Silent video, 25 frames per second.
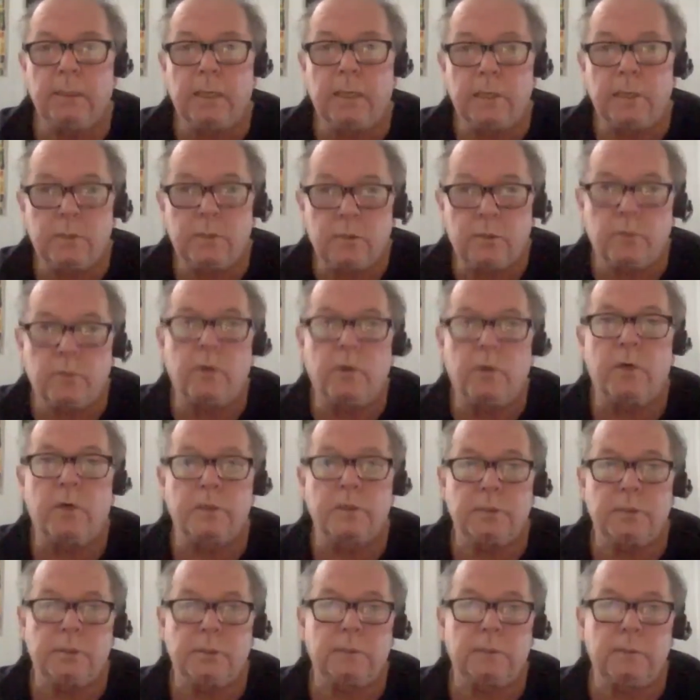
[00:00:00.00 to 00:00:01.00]

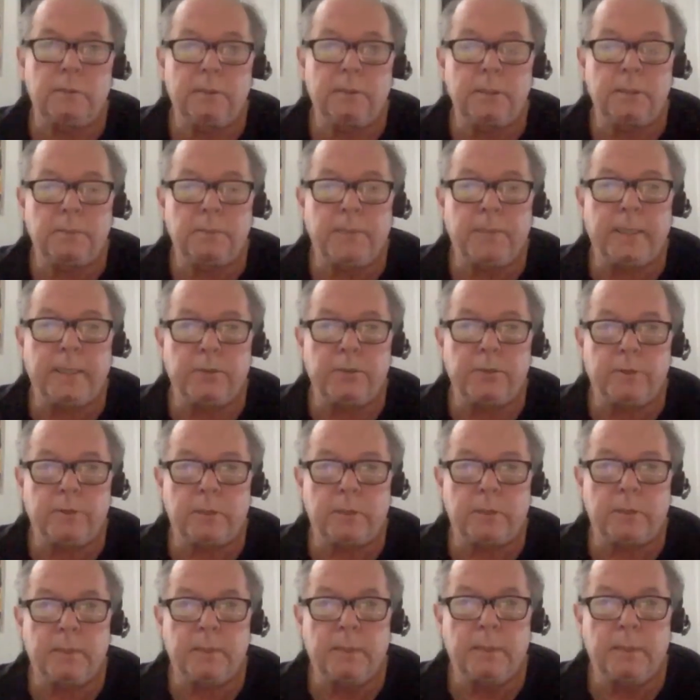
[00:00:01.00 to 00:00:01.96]
across the spectrum,